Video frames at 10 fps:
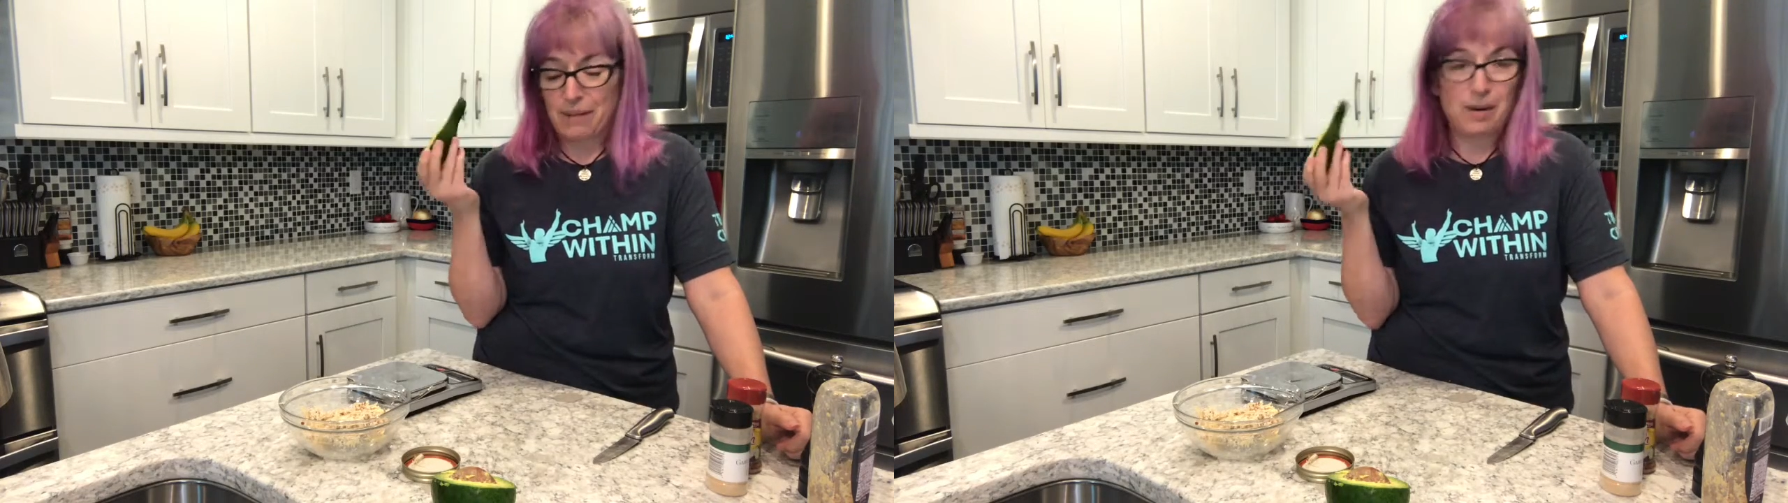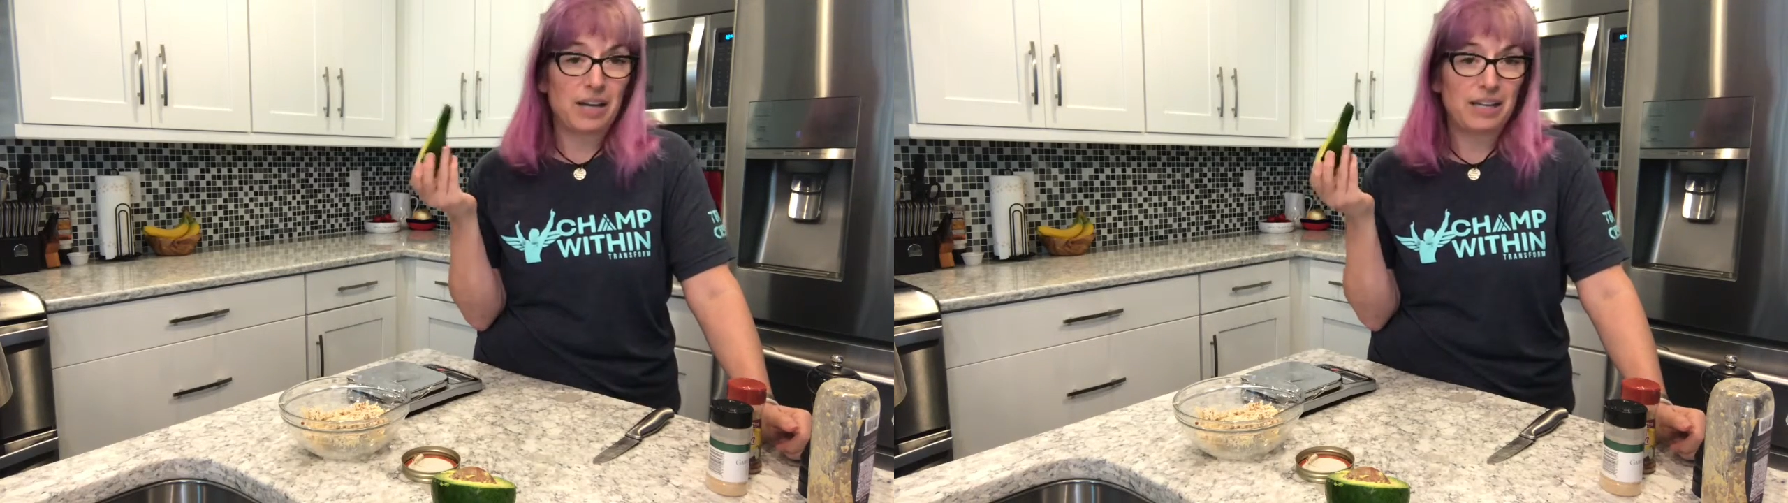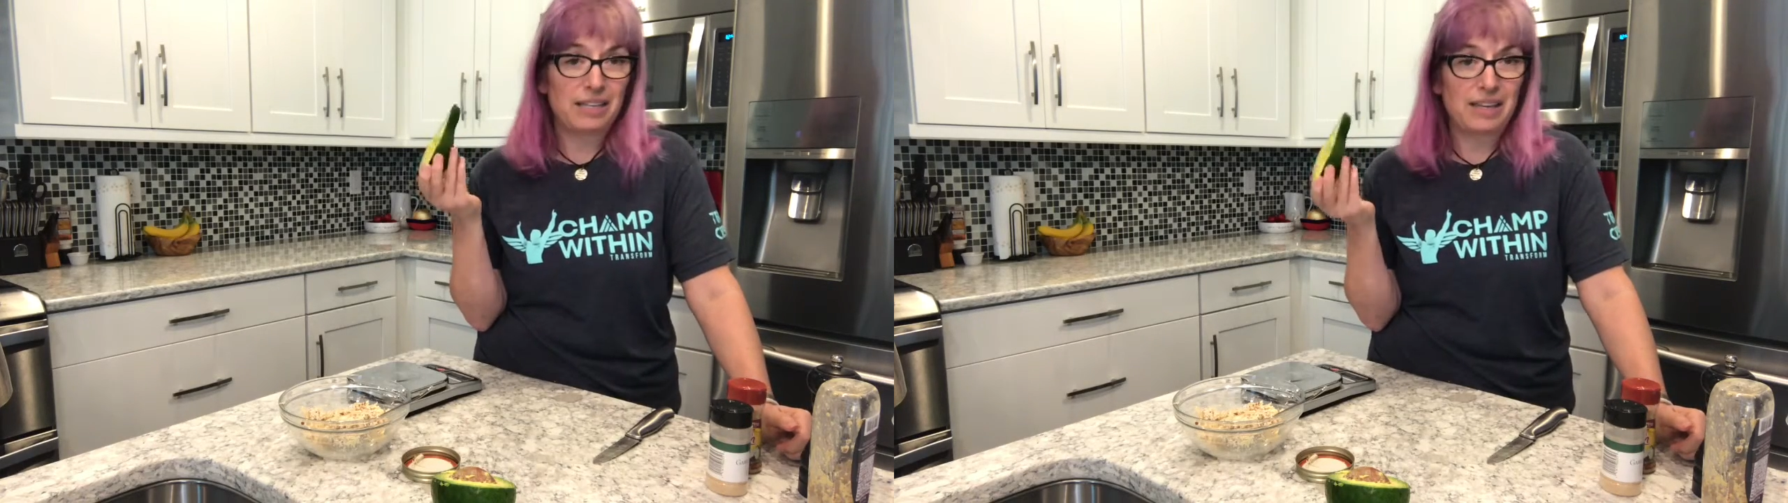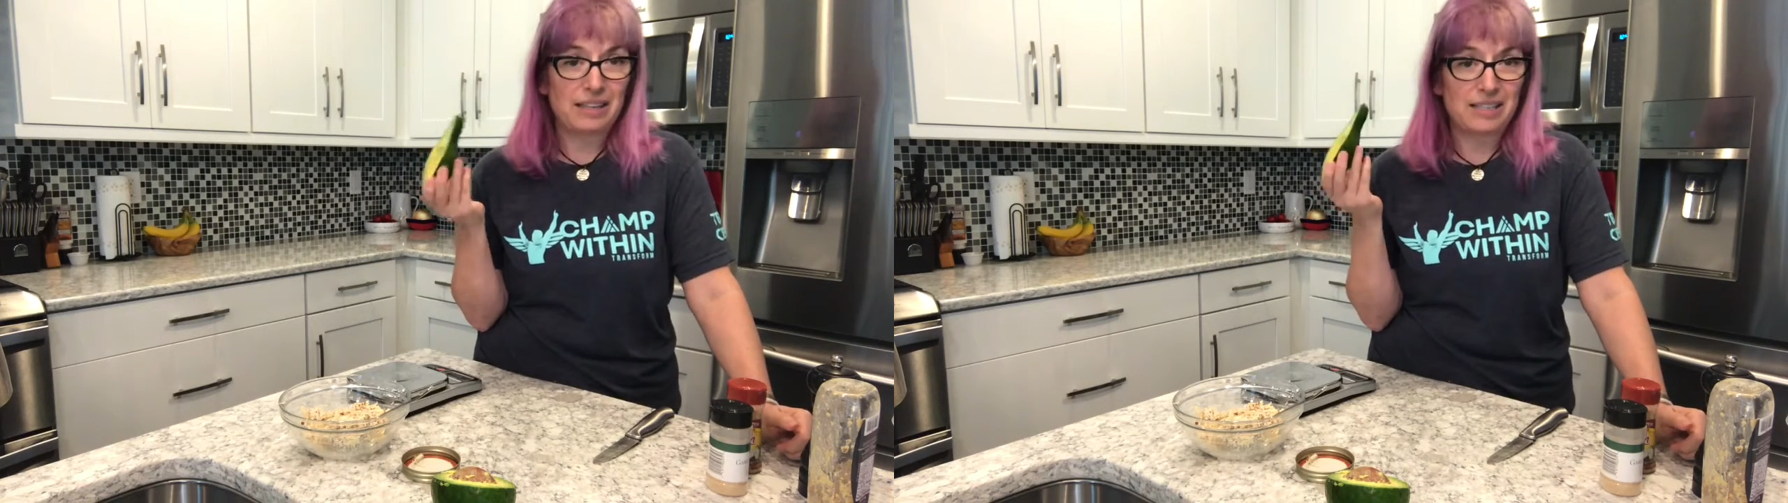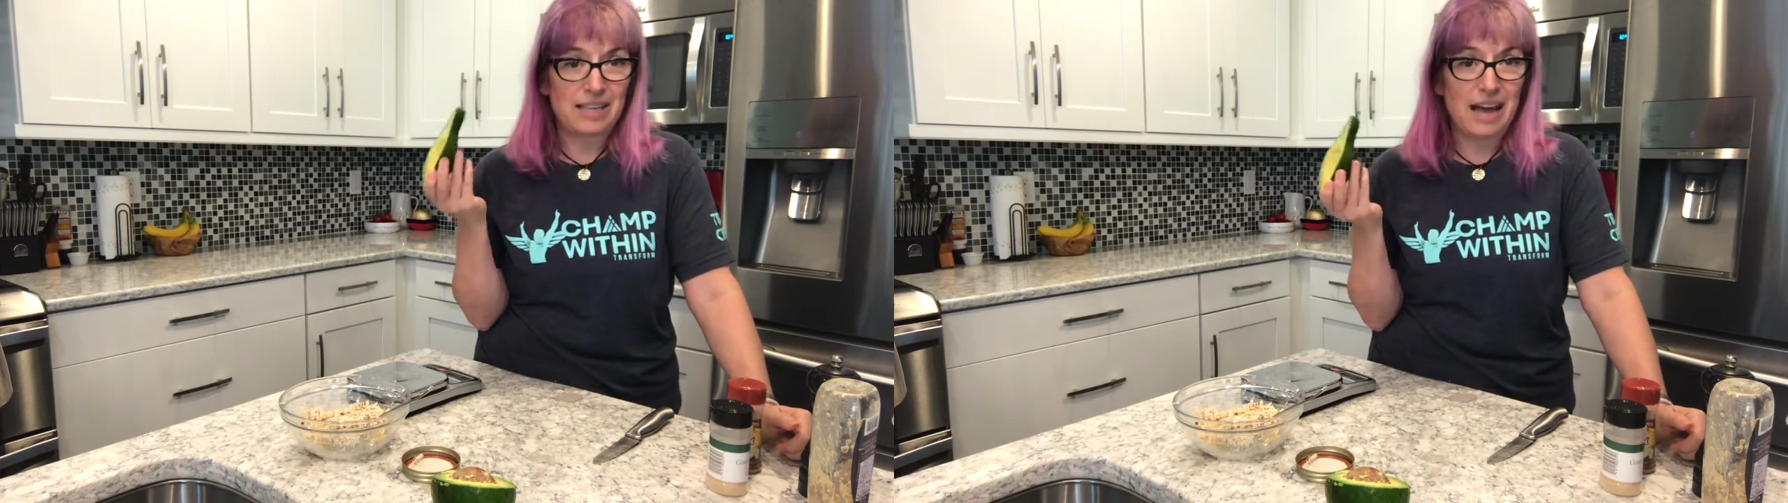And I'm not going to
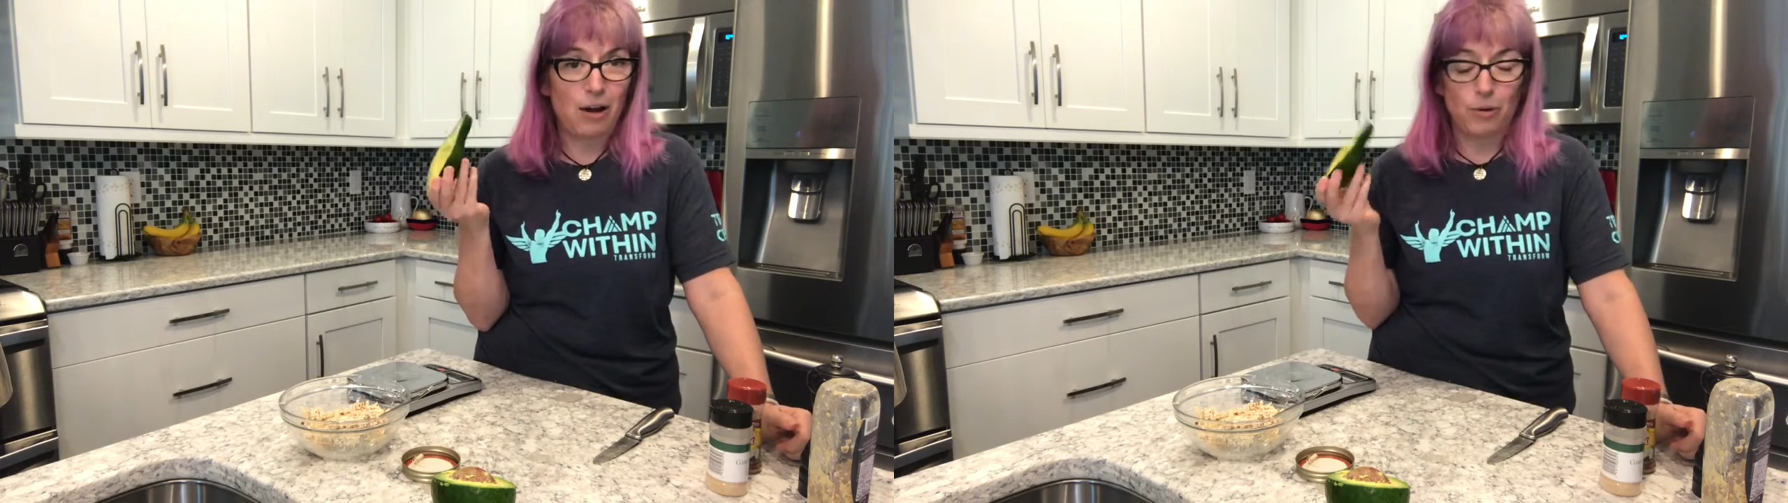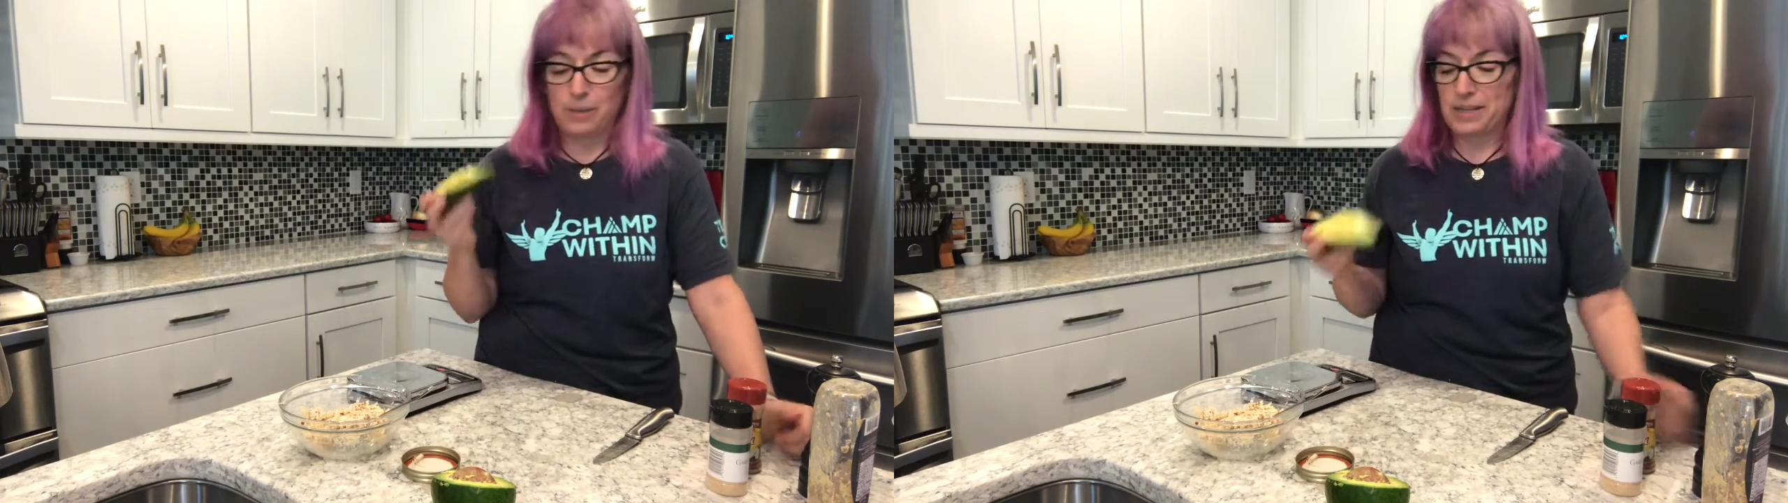take this out